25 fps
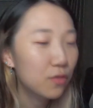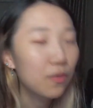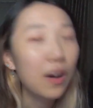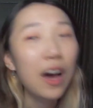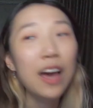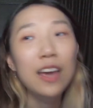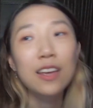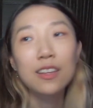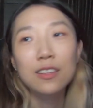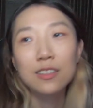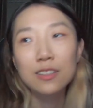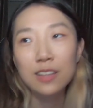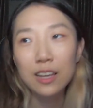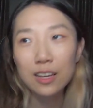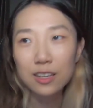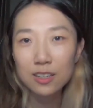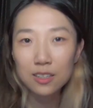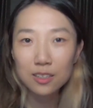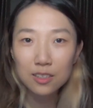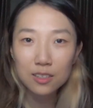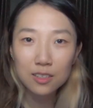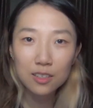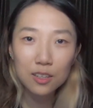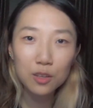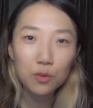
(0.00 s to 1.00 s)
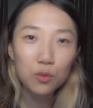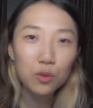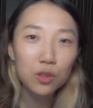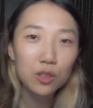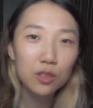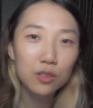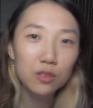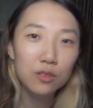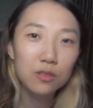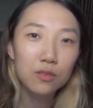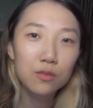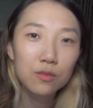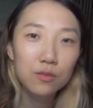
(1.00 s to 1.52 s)
fine. Like, it
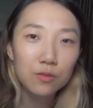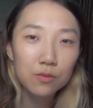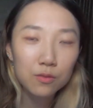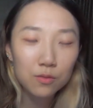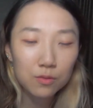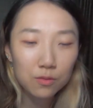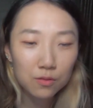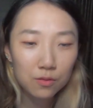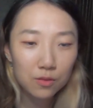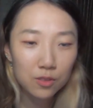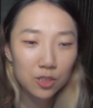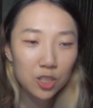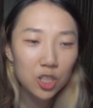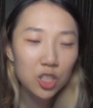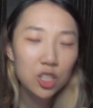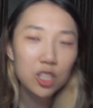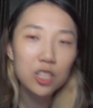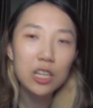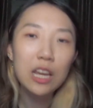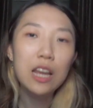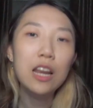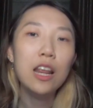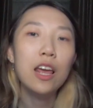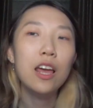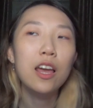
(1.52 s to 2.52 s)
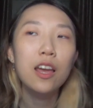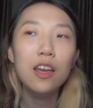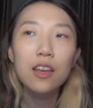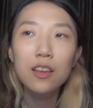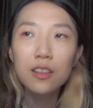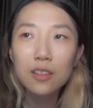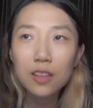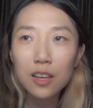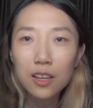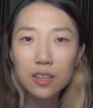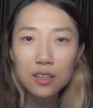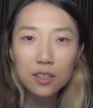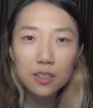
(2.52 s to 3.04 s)
will just stay there.
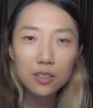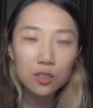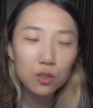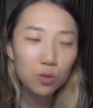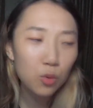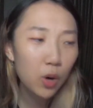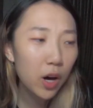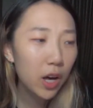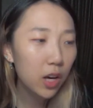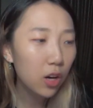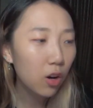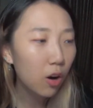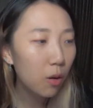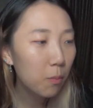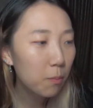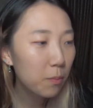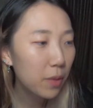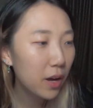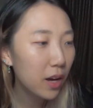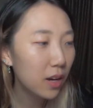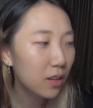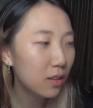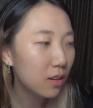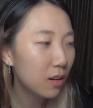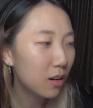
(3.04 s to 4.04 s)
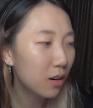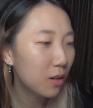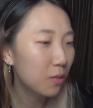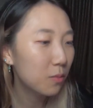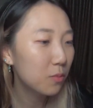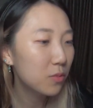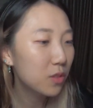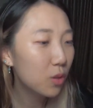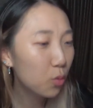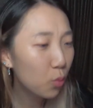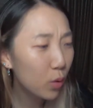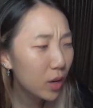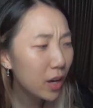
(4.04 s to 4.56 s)
And it's quite compact.
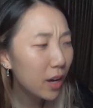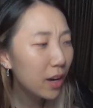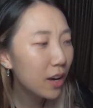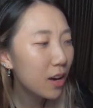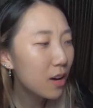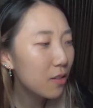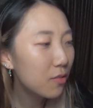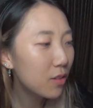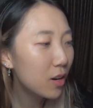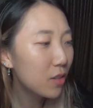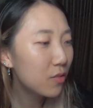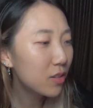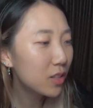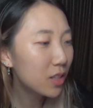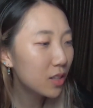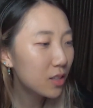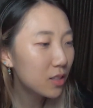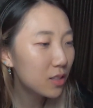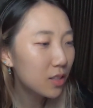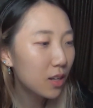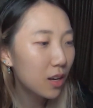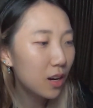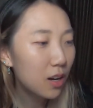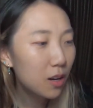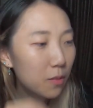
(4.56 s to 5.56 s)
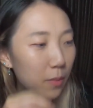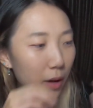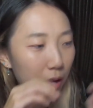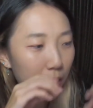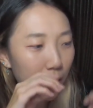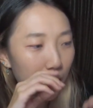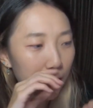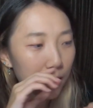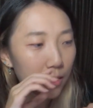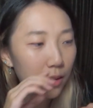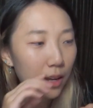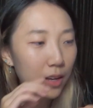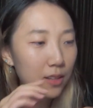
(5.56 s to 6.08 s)
The way I have everything set up, I
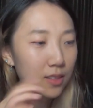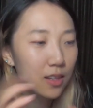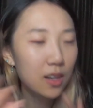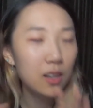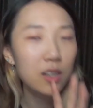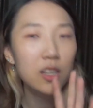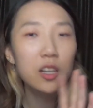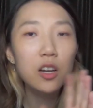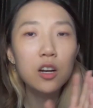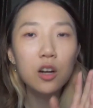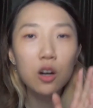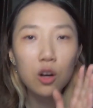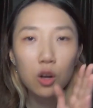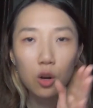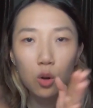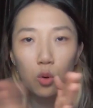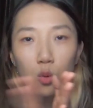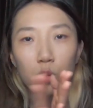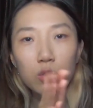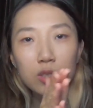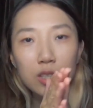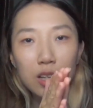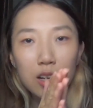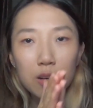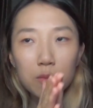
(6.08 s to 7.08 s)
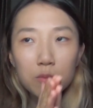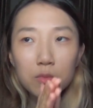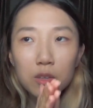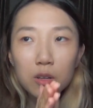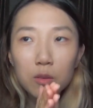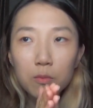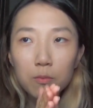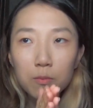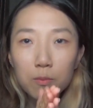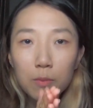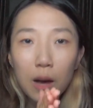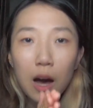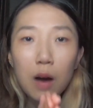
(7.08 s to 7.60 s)
can't exactly close up
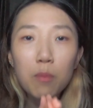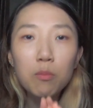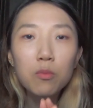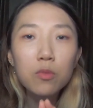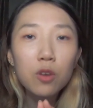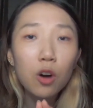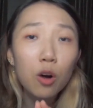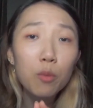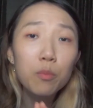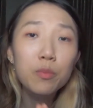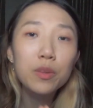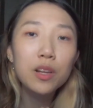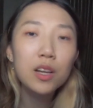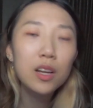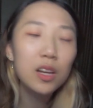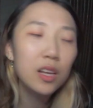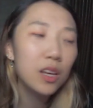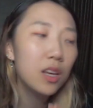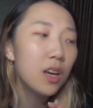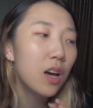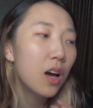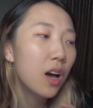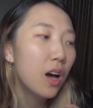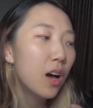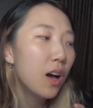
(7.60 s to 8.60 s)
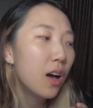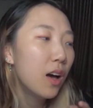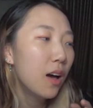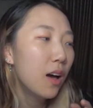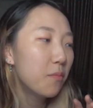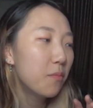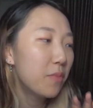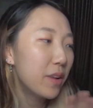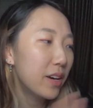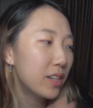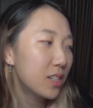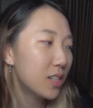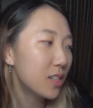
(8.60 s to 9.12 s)
the arm completely,
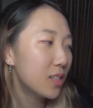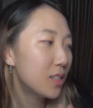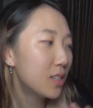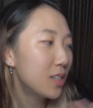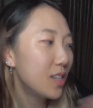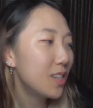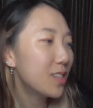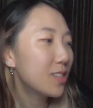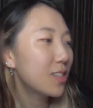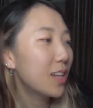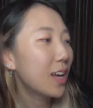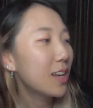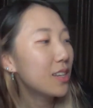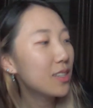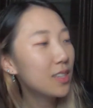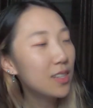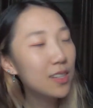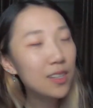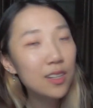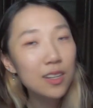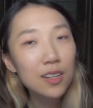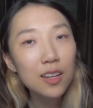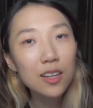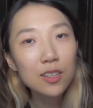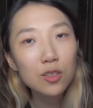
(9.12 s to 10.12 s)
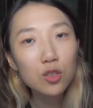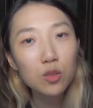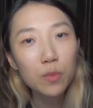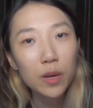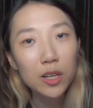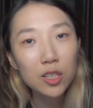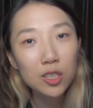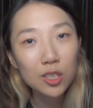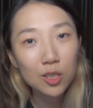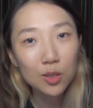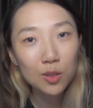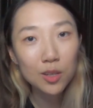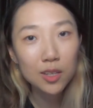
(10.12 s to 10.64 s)
but it just sits nicely next to
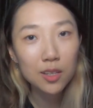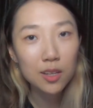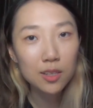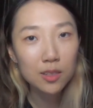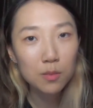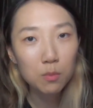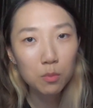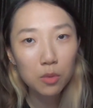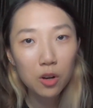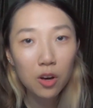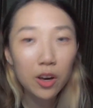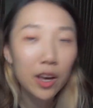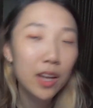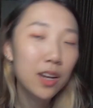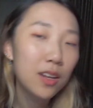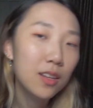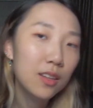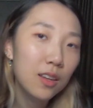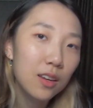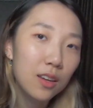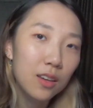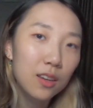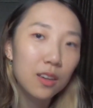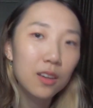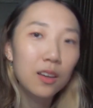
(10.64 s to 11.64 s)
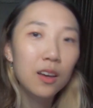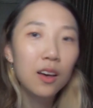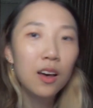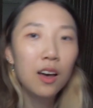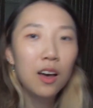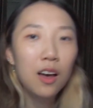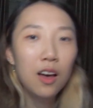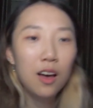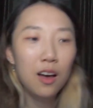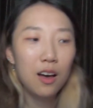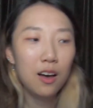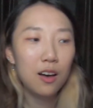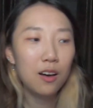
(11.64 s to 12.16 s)
my screen, doesn't block anything.
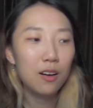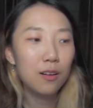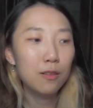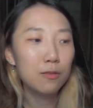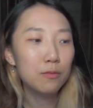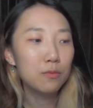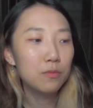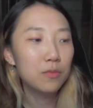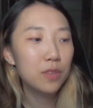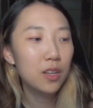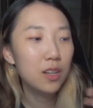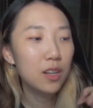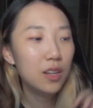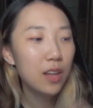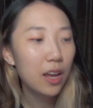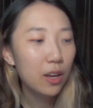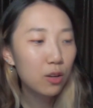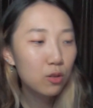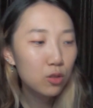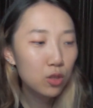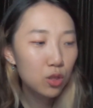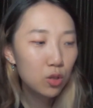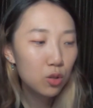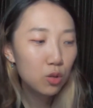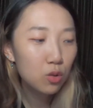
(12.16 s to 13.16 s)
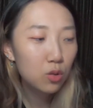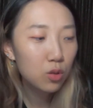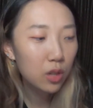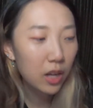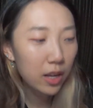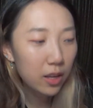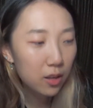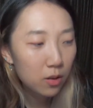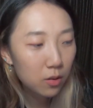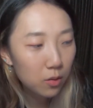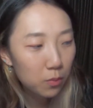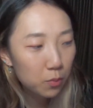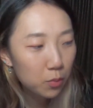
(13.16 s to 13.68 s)
And then I could still
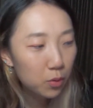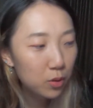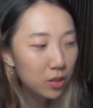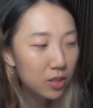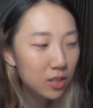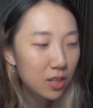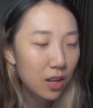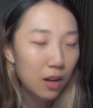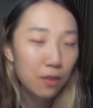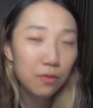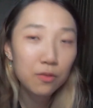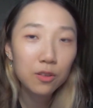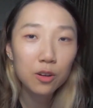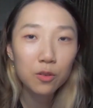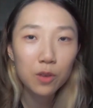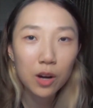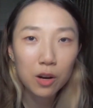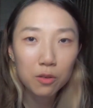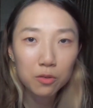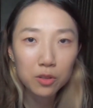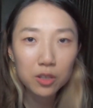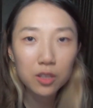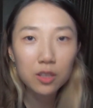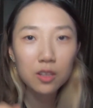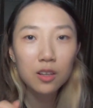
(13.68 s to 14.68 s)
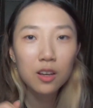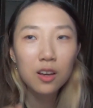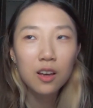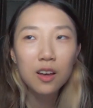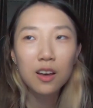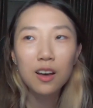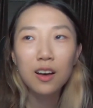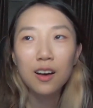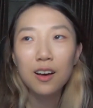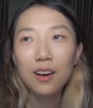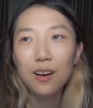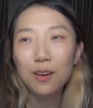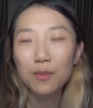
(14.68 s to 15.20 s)
like put stuff around it,
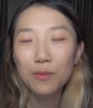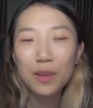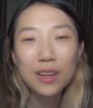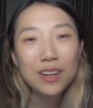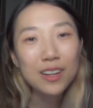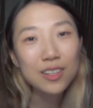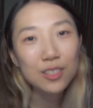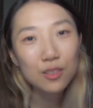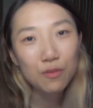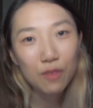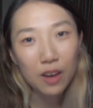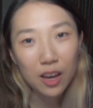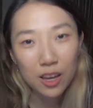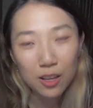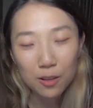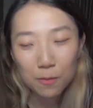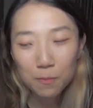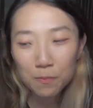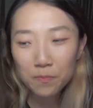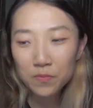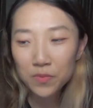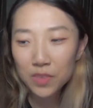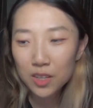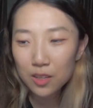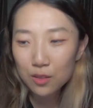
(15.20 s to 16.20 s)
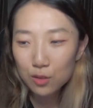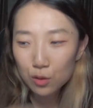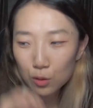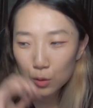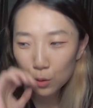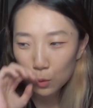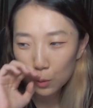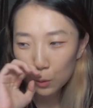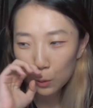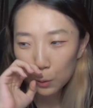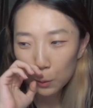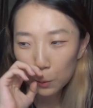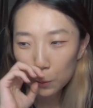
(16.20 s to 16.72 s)
and that's fine.
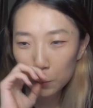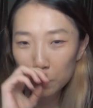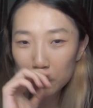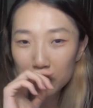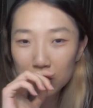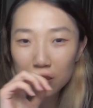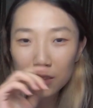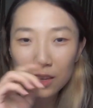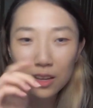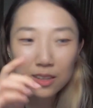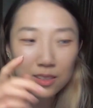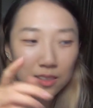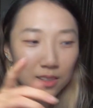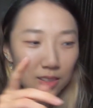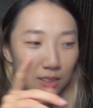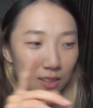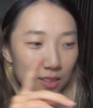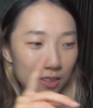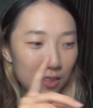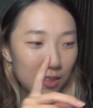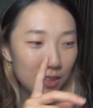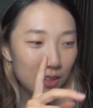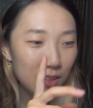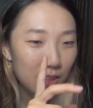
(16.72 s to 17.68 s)
So that's